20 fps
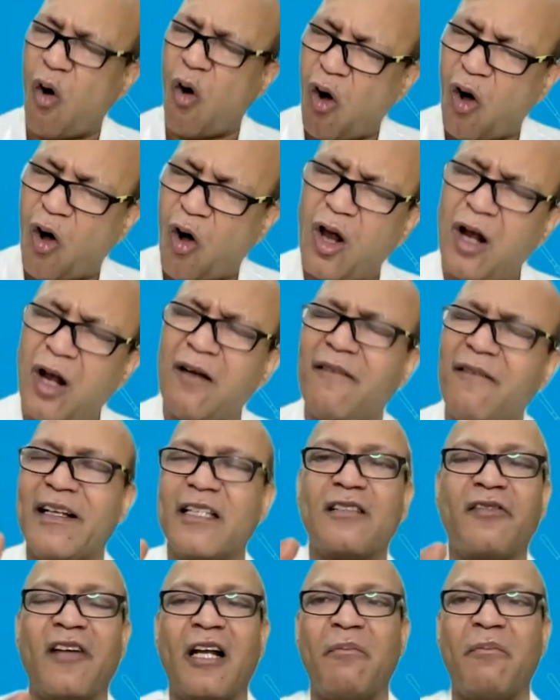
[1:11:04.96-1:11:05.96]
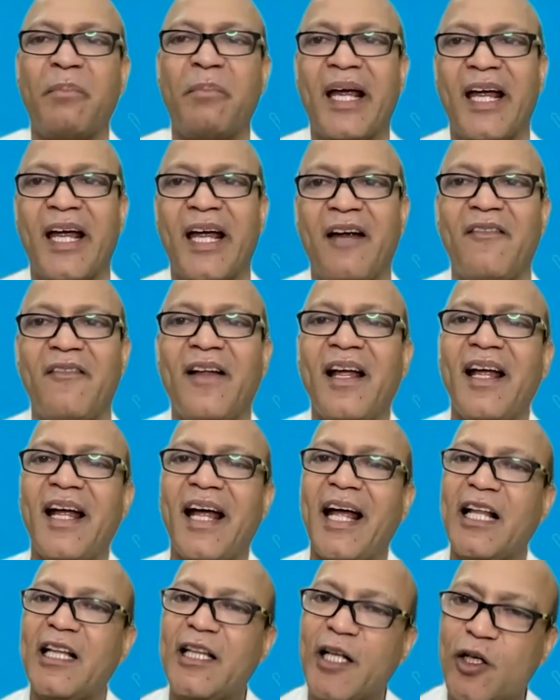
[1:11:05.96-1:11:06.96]
always well
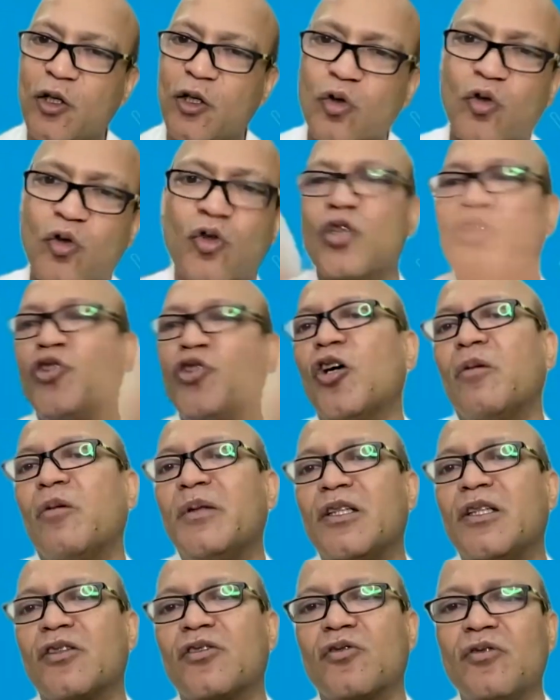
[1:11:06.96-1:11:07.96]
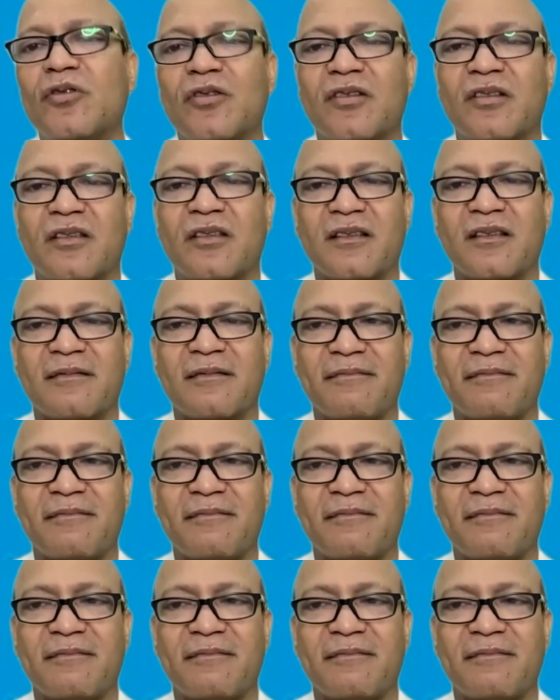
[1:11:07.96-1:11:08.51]
behaved and they do good job in the schools.